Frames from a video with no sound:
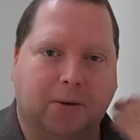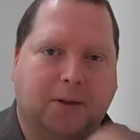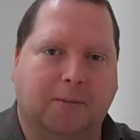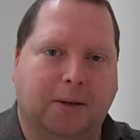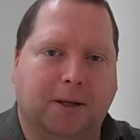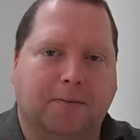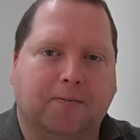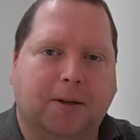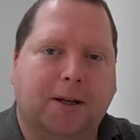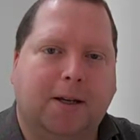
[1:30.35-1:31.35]
or something
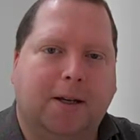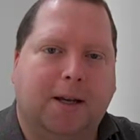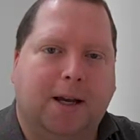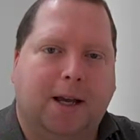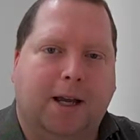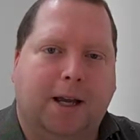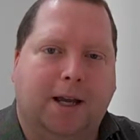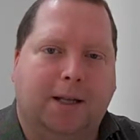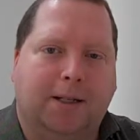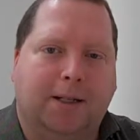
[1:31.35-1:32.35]

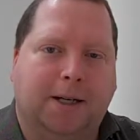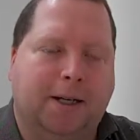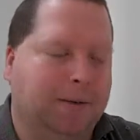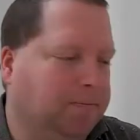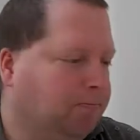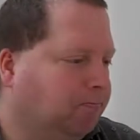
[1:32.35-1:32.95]
and uh,